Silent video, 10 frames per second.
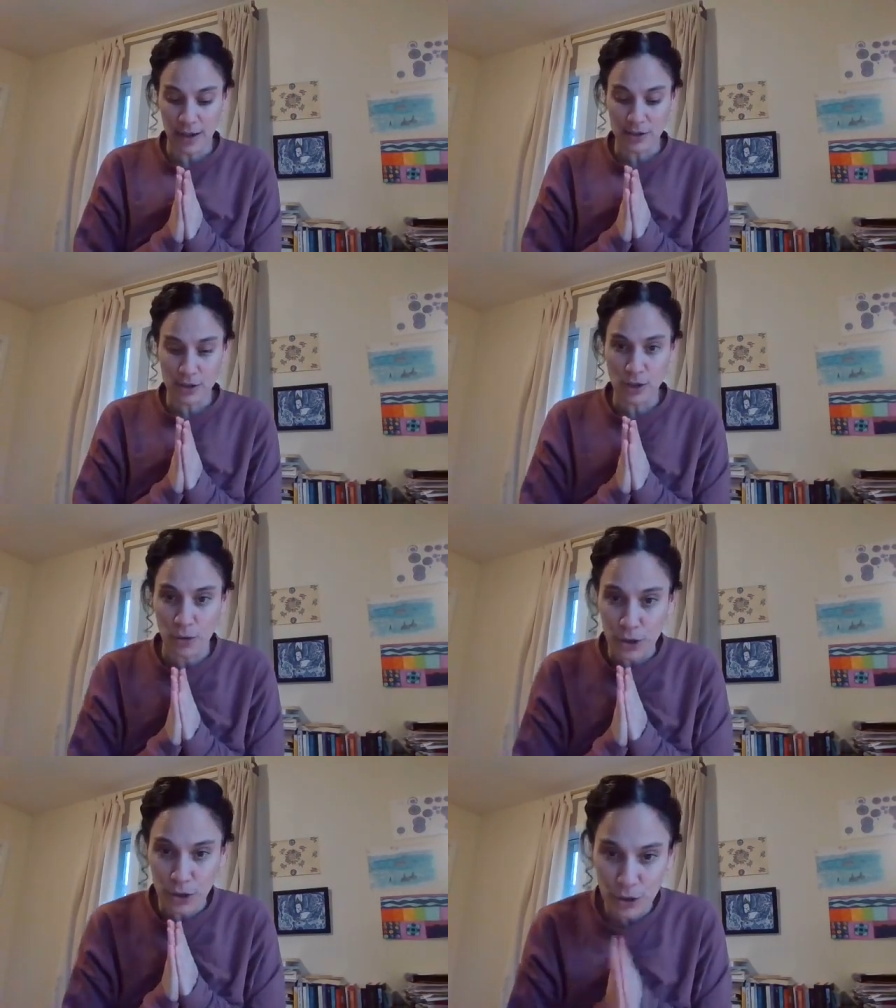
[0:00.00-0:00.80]

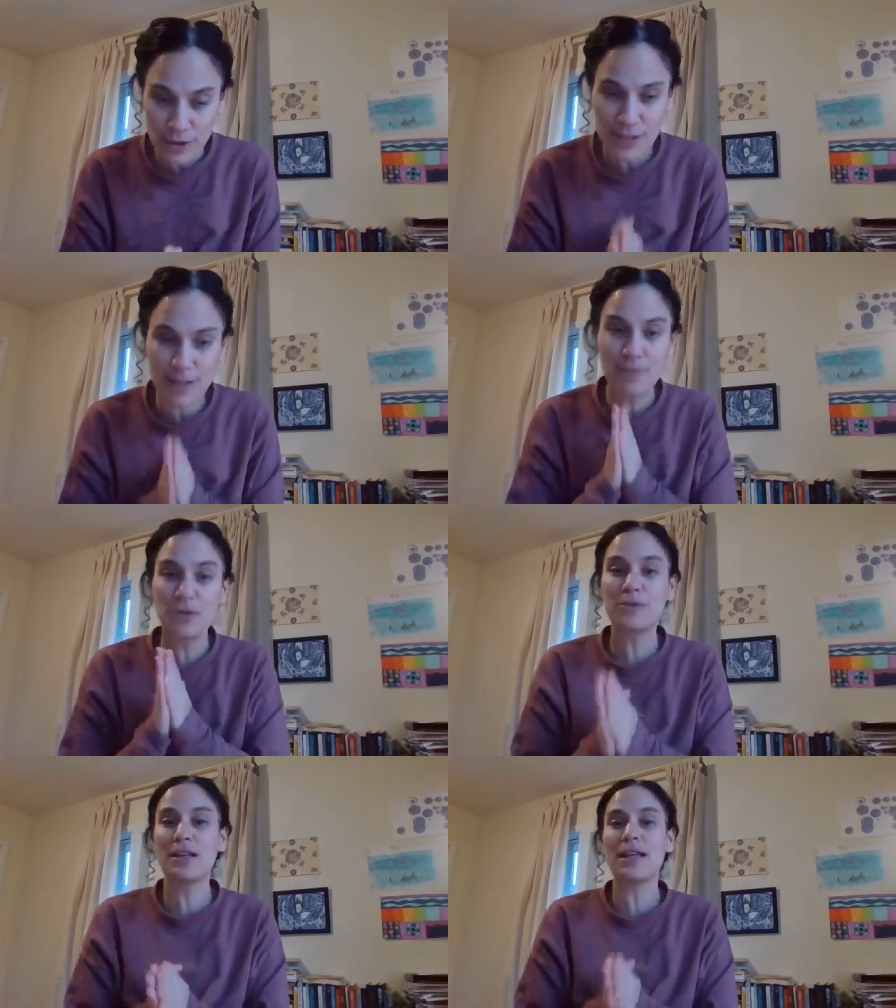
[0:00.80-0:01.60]
So use them,
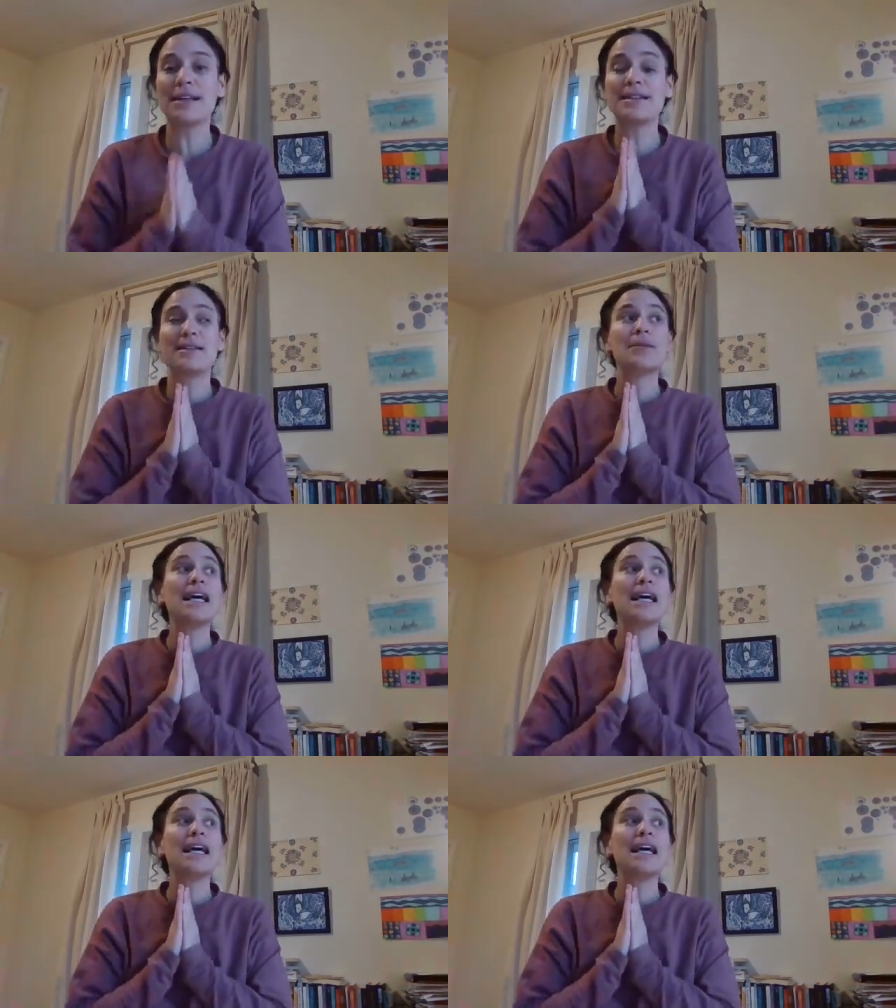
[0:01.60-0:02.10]
utilize them,